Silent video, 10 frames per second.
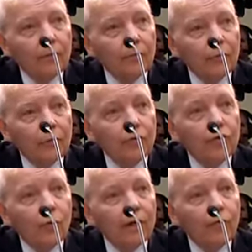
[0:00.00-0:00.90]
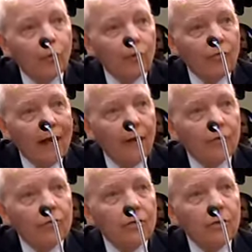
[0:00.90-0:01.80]
and produced
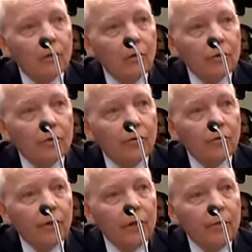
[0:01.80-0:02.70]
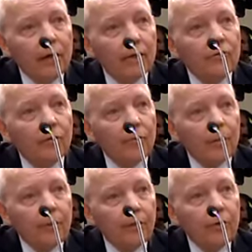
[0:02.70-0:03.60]
24,000 Lois Lerner emails from the
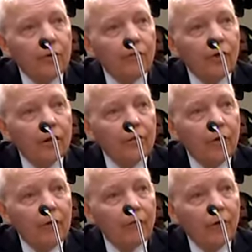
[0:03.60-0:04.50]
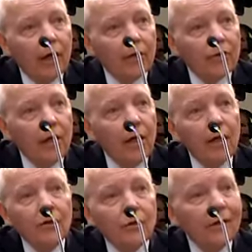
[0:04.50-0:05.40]
period of her hard drive crash.
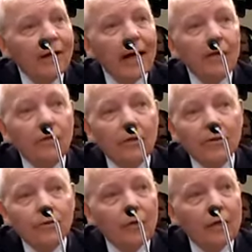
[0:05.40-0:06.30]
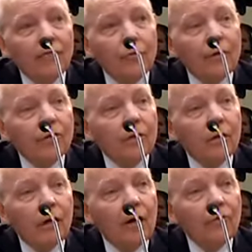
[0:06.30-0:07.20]
She did not destroy information
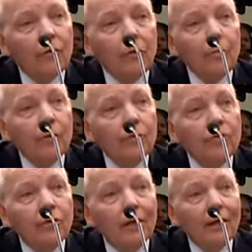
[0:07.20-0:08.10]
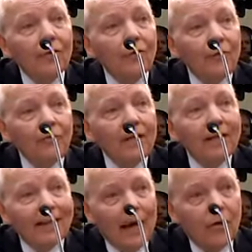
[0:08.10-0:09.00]
thereafter. We produced another
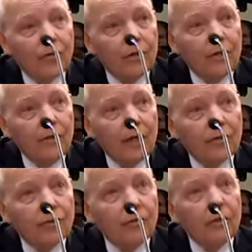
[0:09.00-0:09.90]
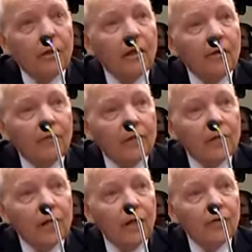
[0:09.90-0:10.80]
50,000 emails, so the
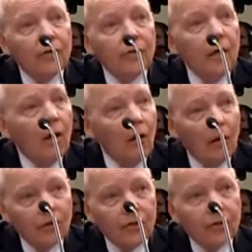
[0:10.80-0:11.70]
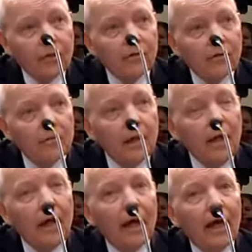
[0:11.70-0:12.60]
investigators, all six of them,
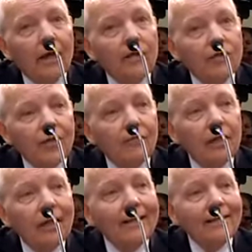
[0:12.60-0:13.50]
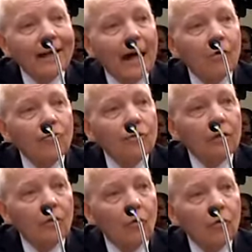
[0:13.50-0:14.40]
had
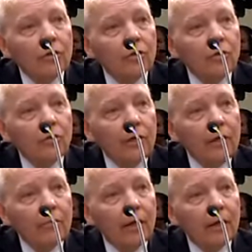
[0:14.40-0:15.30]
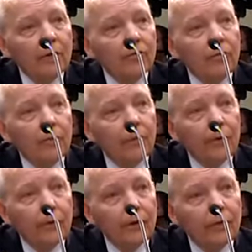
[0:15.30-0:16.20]
78,000 Lois Lerner emails from the
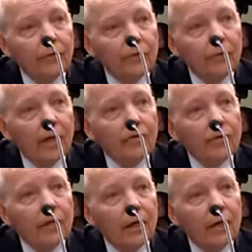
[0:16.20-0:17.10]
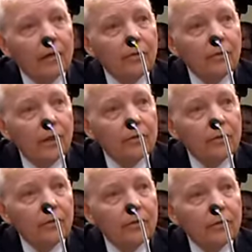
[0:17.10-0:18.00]
period of 2009 to
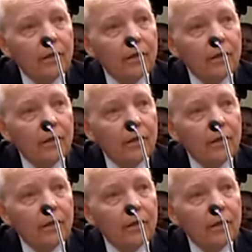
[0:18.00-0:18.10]
2013.